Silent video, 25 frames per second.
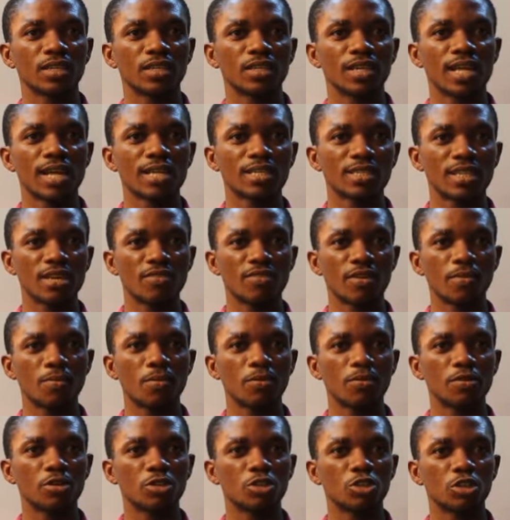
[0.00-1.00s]
That's
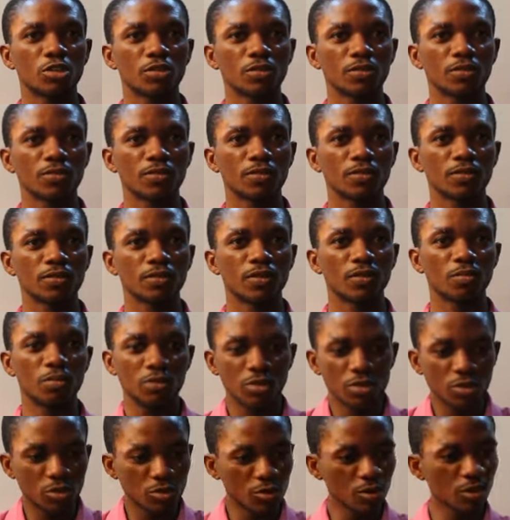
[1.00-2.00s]
evaporation. But
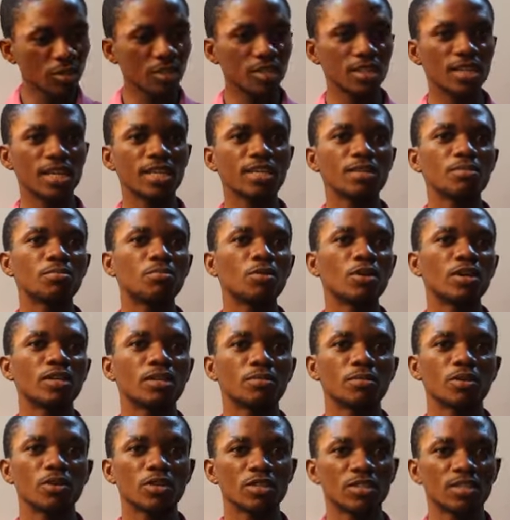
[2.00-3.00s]
you do not see any boiling
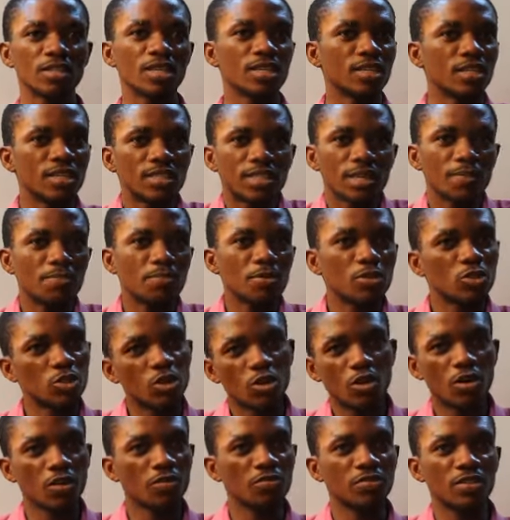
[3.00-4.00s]
because the temperature
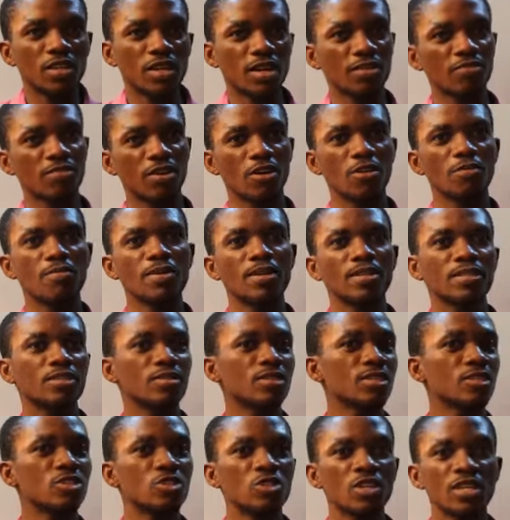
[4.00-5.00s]
of the environment
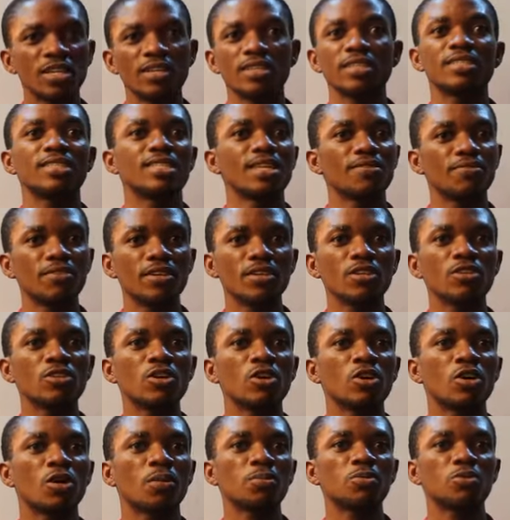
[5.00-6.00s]
is definitely
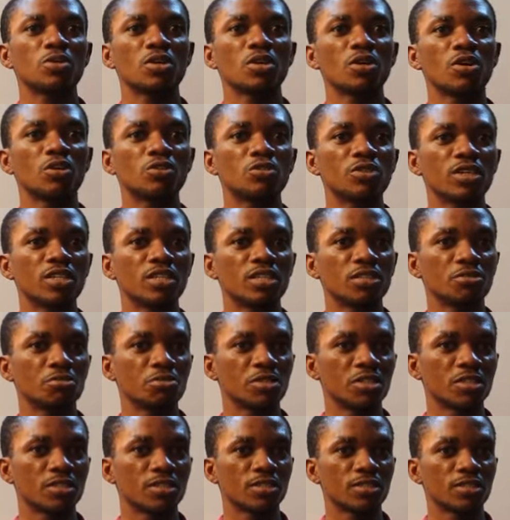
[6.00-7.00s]
not up to 100
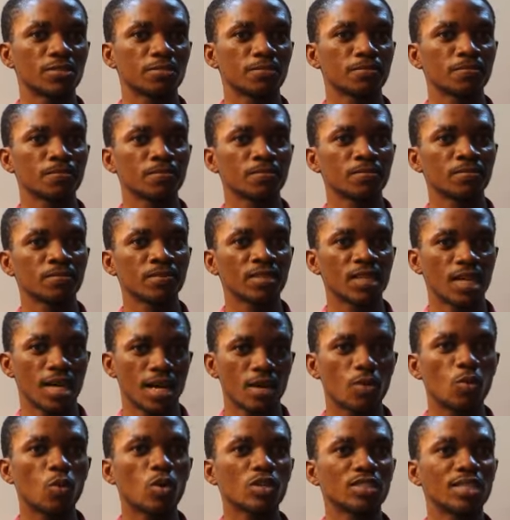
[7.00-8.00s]
degrees.
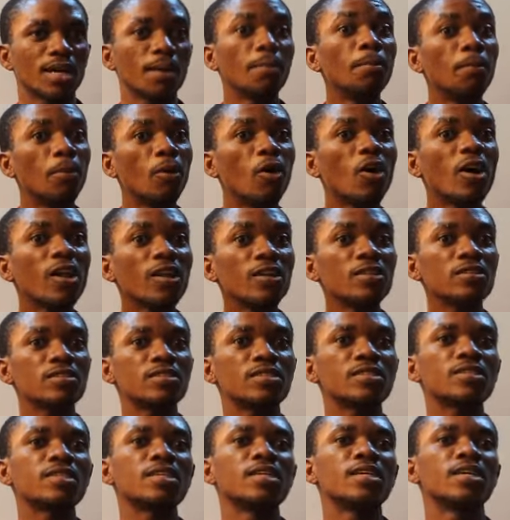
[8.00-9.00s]
And water
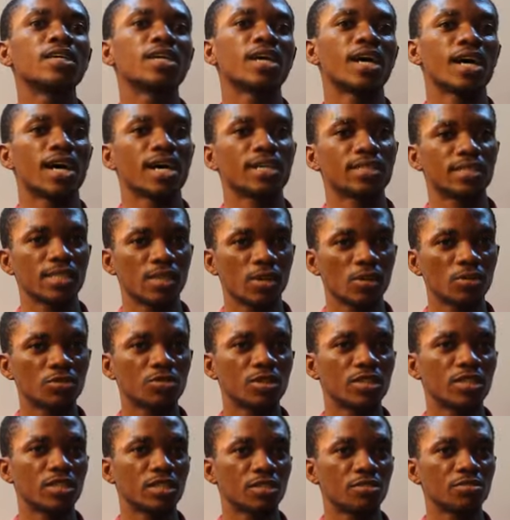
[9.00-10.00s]
boils at
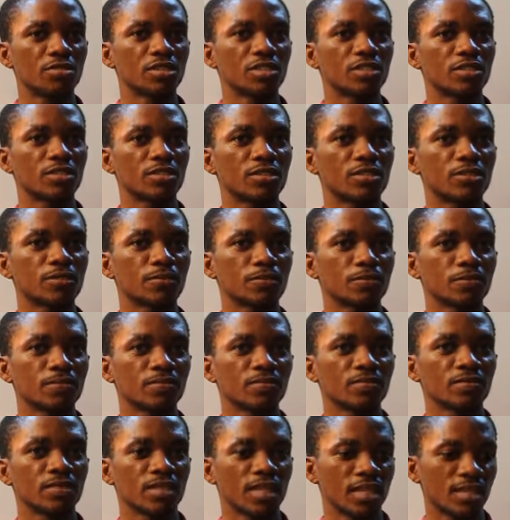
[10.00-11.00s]
100 degrees.
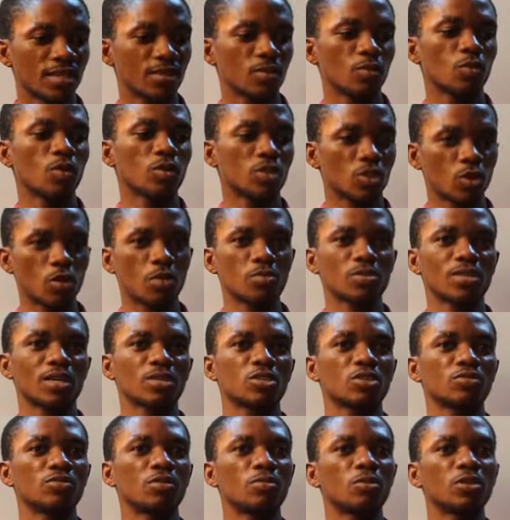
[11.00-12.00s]
And what comes
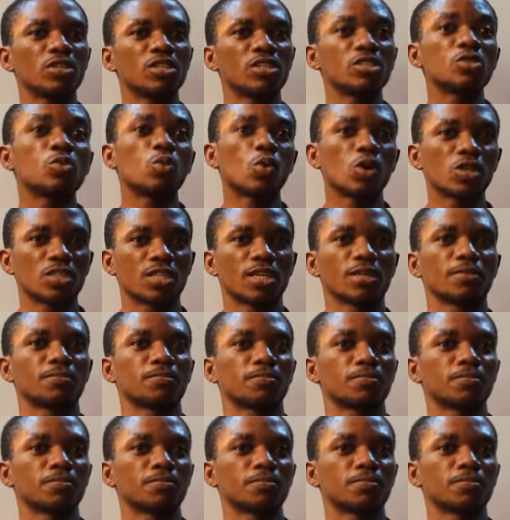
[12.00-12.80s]
out of your body is water.